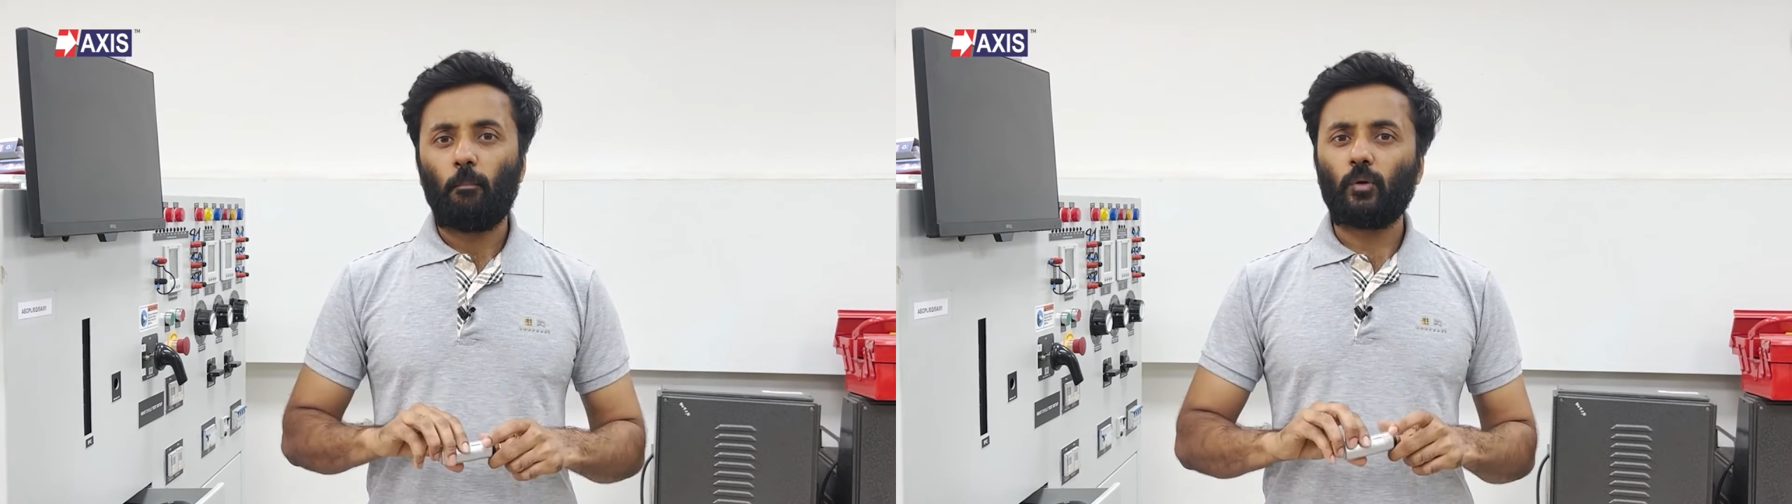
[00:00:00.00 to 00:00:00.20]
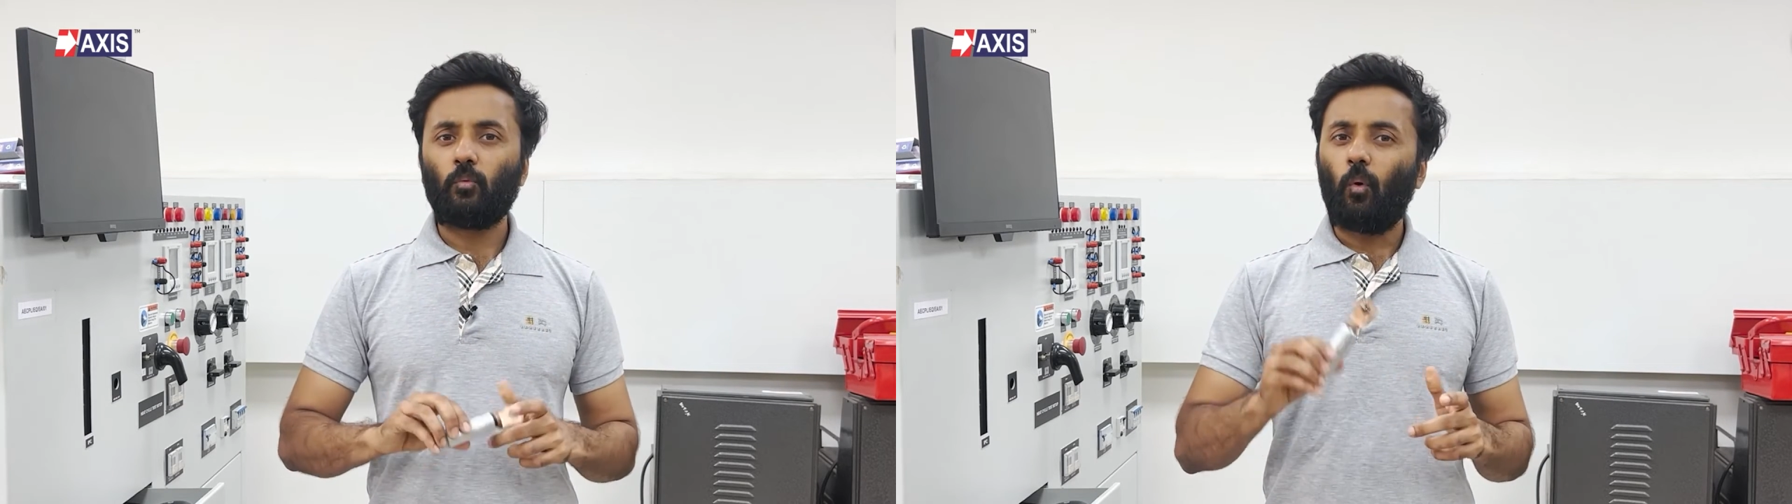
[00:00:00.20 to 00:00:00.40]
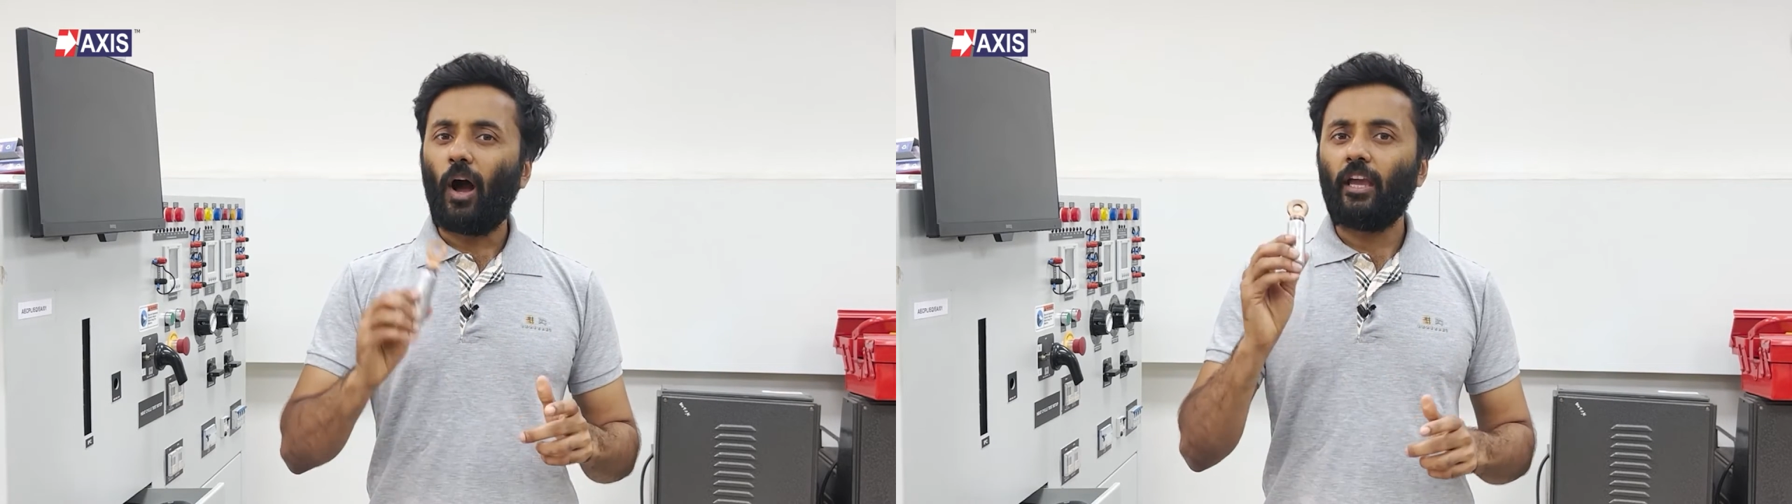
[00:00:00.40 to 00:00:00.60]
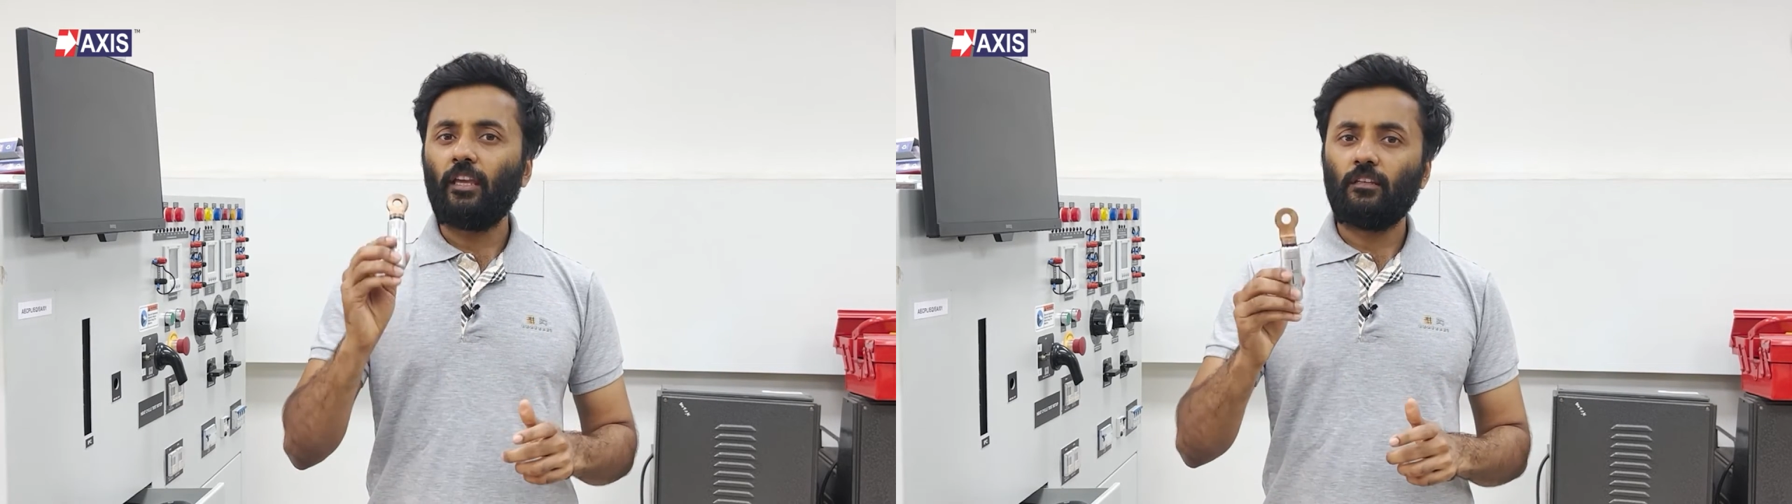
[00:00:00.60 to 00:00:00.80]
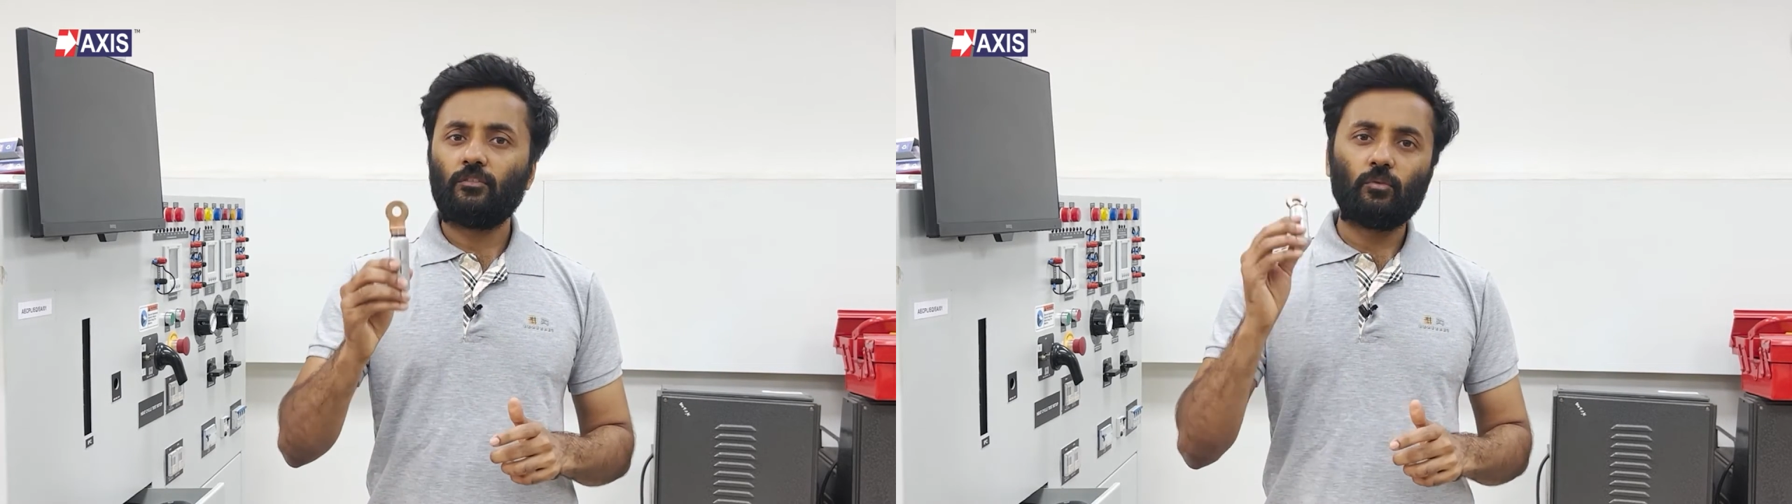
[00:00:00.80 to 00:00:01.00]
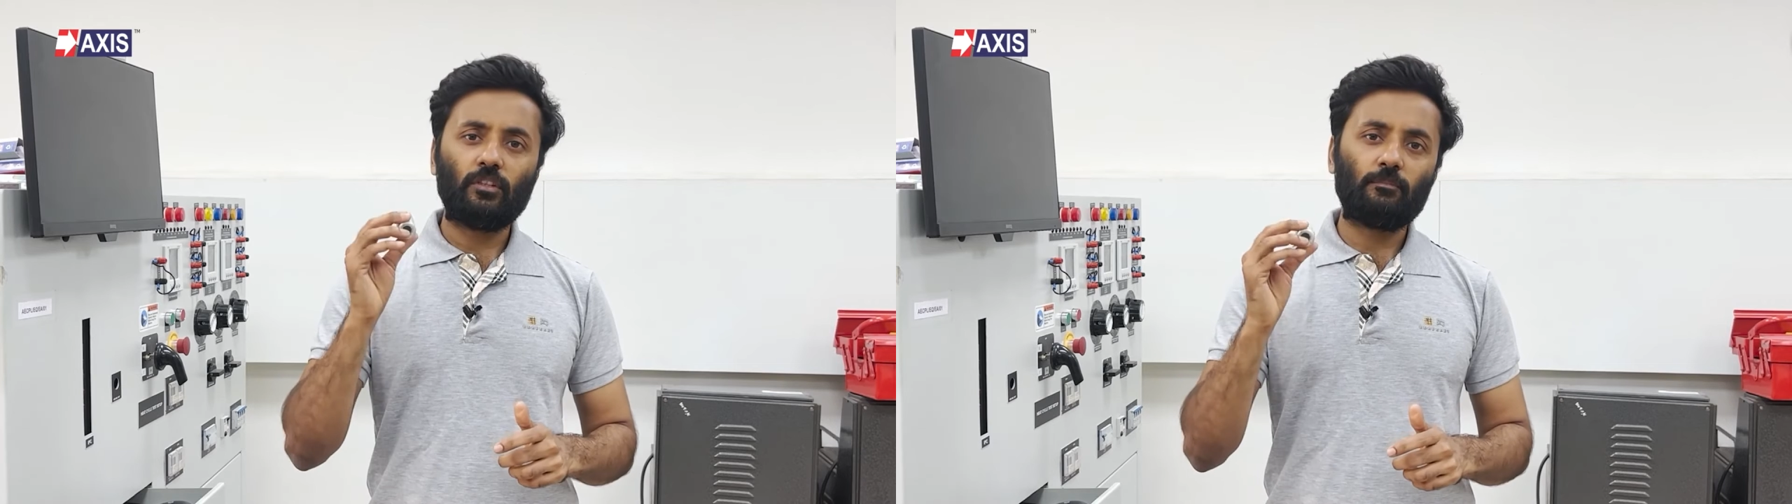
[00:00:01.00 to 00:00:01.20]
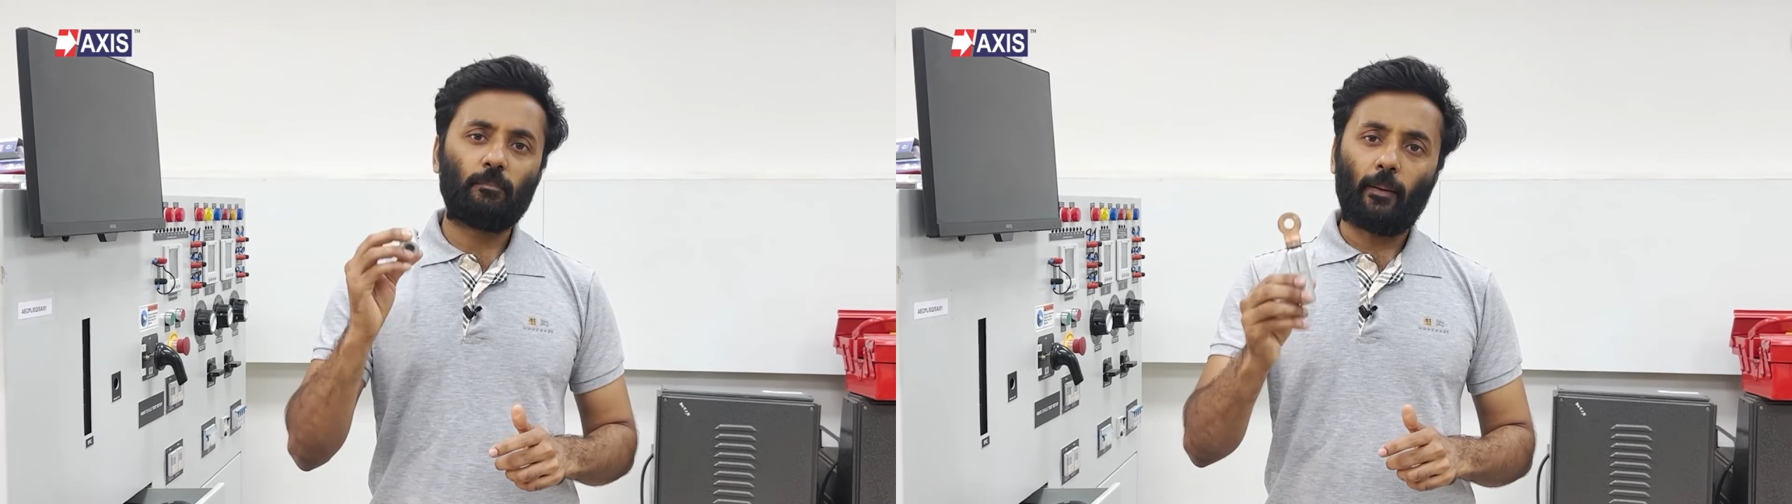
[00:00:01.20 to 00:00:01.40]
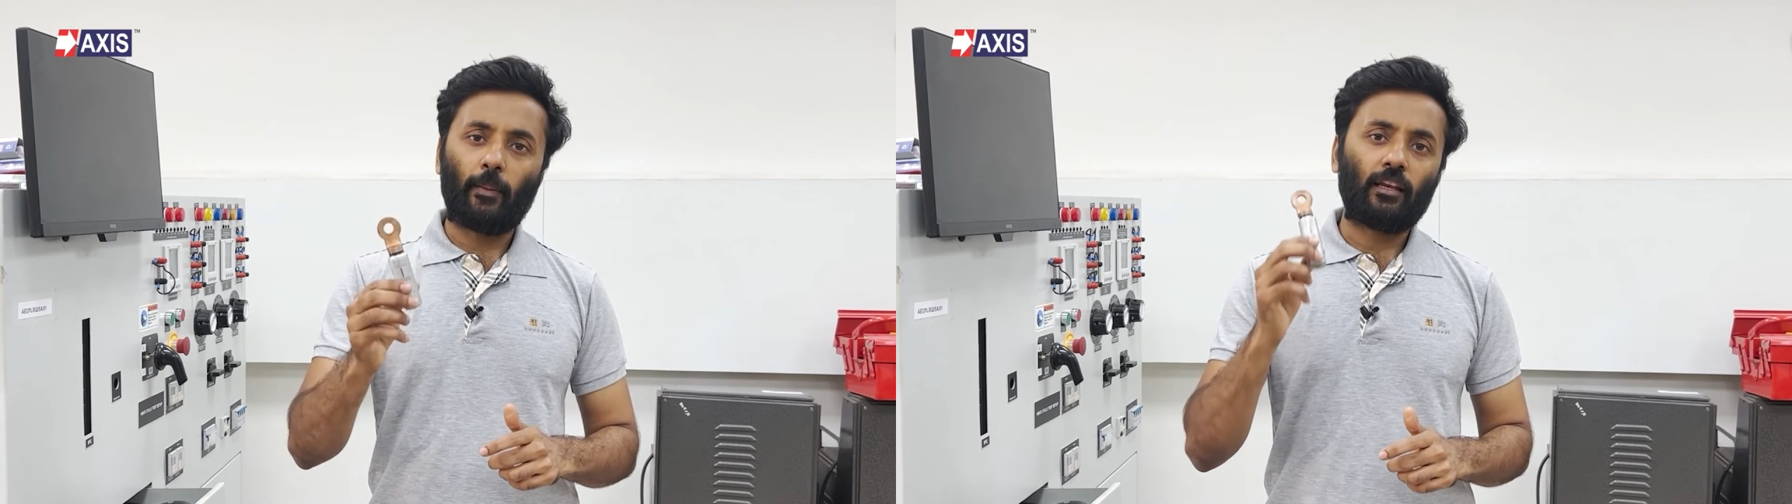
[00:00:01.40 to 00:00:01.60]
But why do these
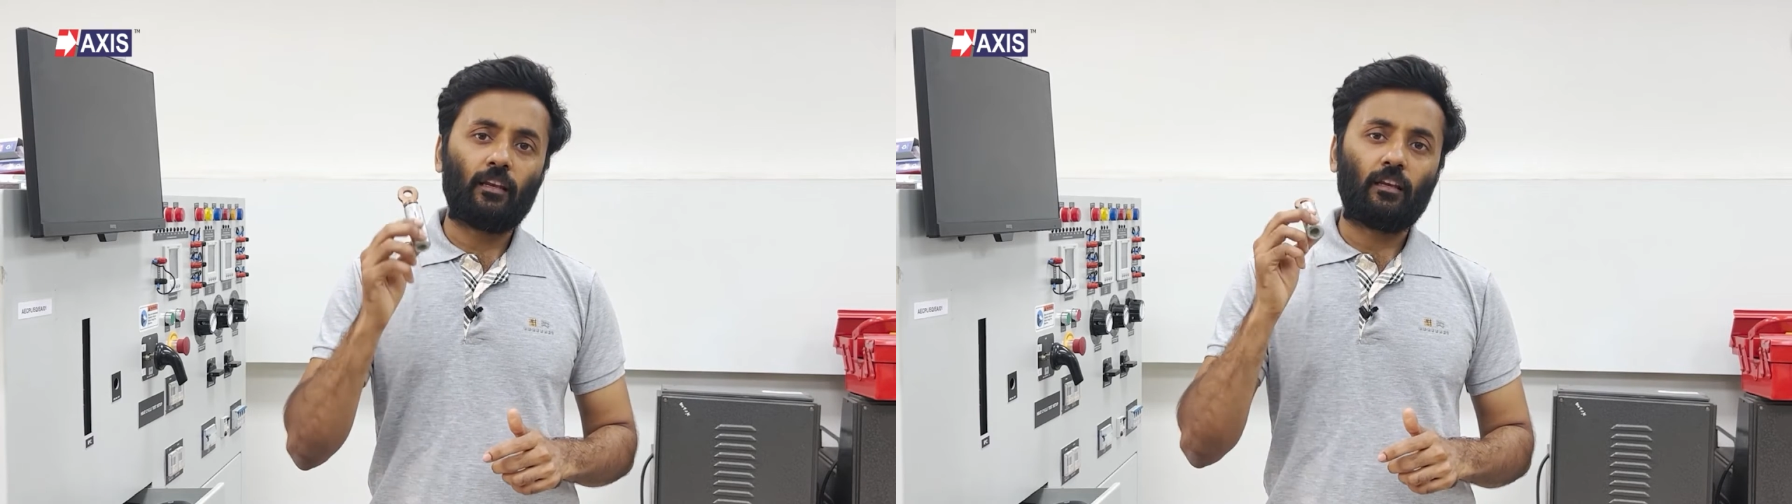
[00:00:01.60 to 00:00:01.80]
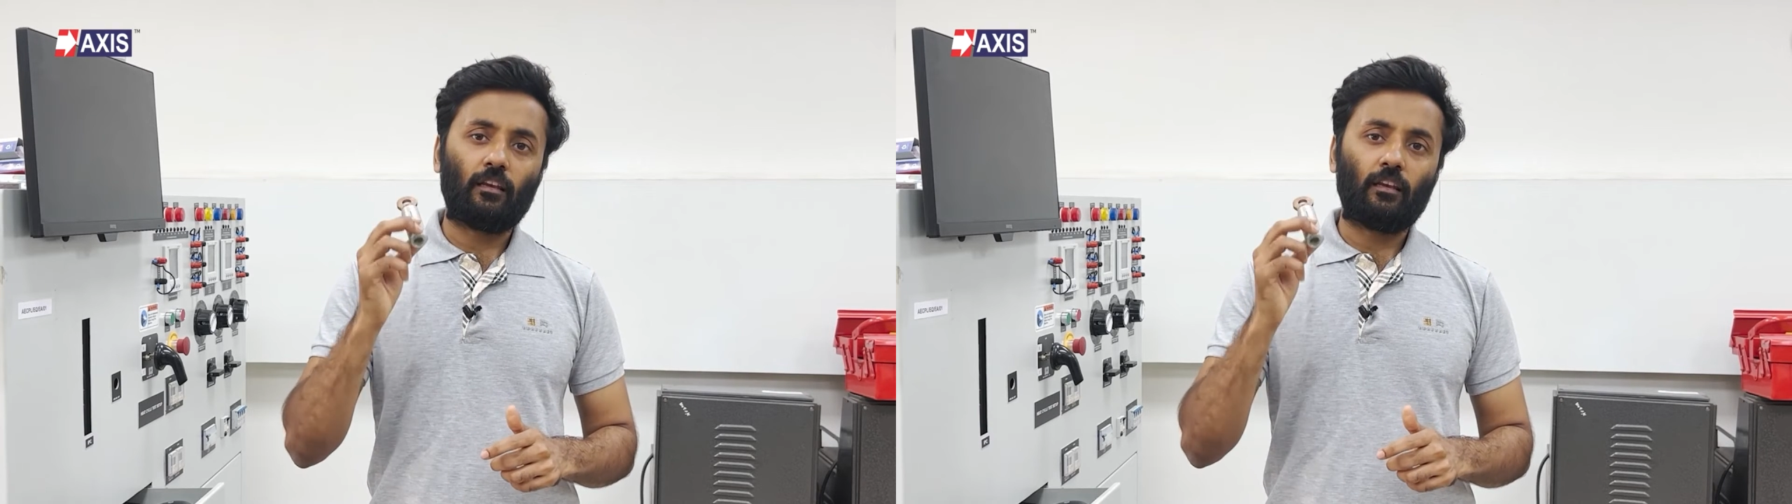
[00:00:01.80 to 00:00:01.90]
bimetallic